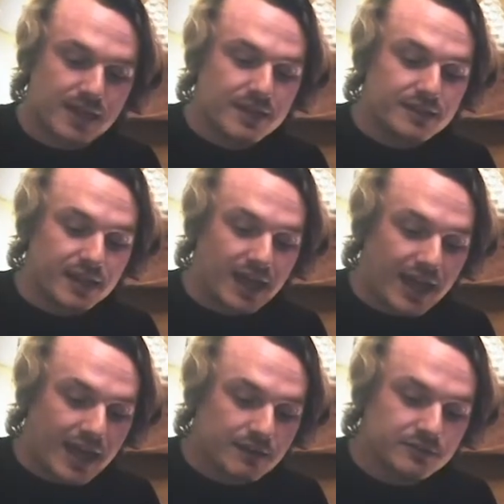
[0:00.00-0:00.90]
They
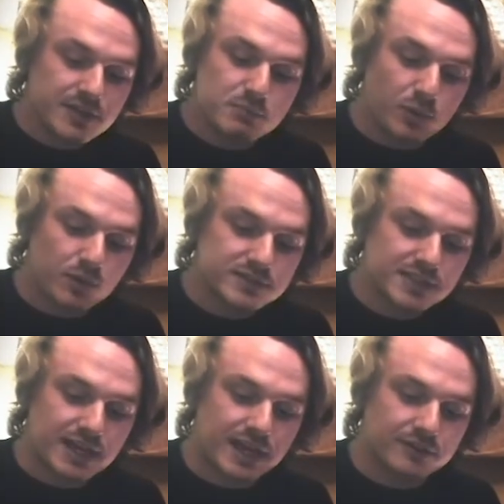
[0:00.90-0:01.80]
carefully brought the
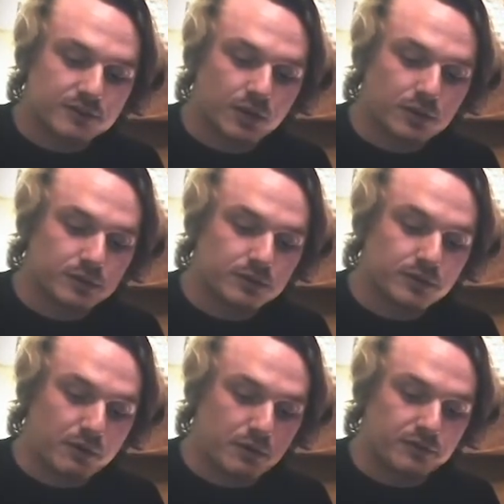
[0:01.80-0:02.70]
candle holder
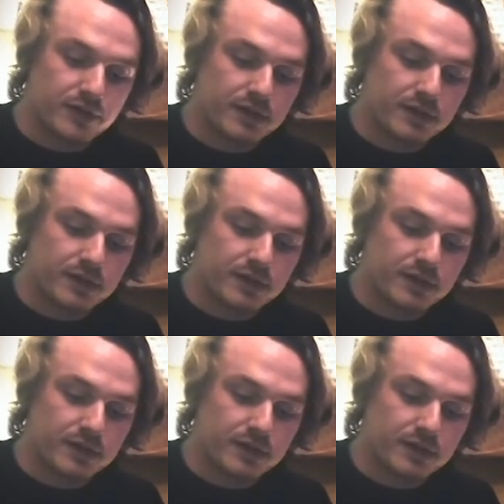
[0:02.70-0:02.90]
over,